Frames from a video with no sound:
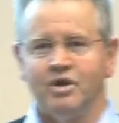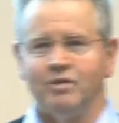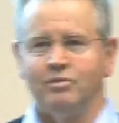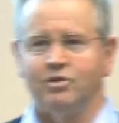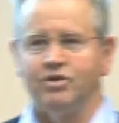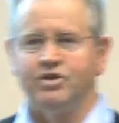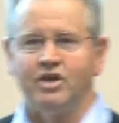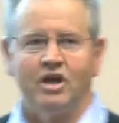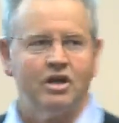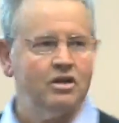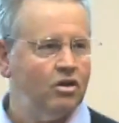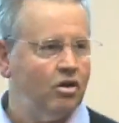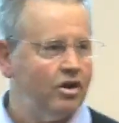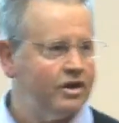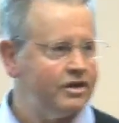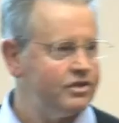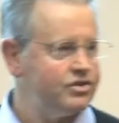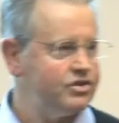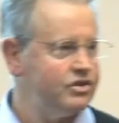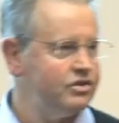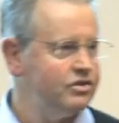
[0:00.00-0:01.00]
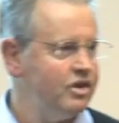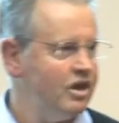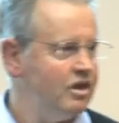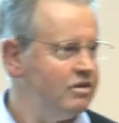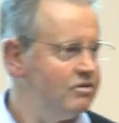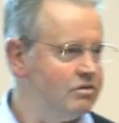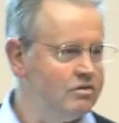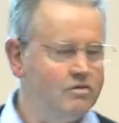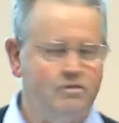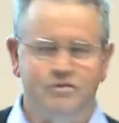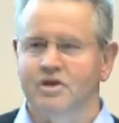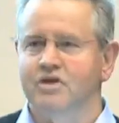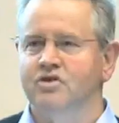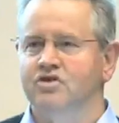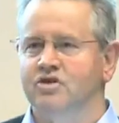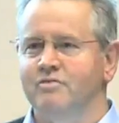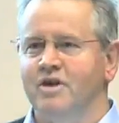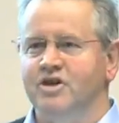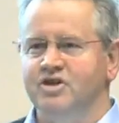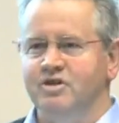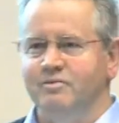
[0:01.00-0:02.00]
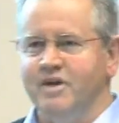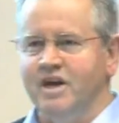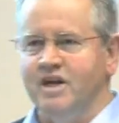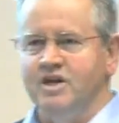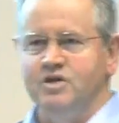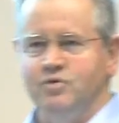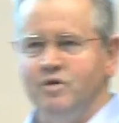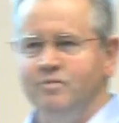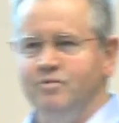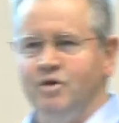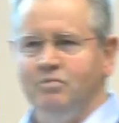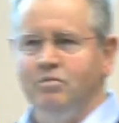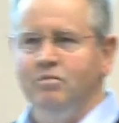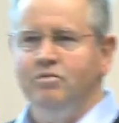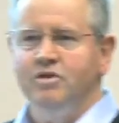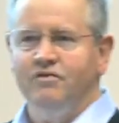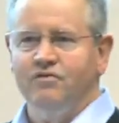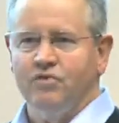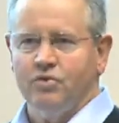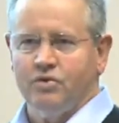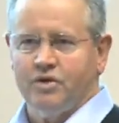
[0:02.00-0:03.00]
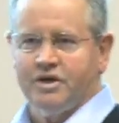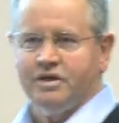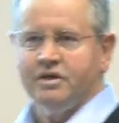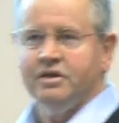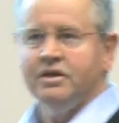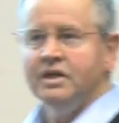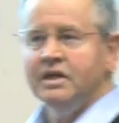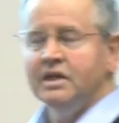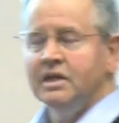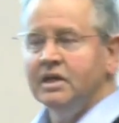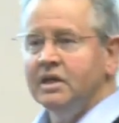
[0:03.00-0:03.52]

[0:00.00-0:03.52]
People who don't like us and don't think too much about us, we probably avoid.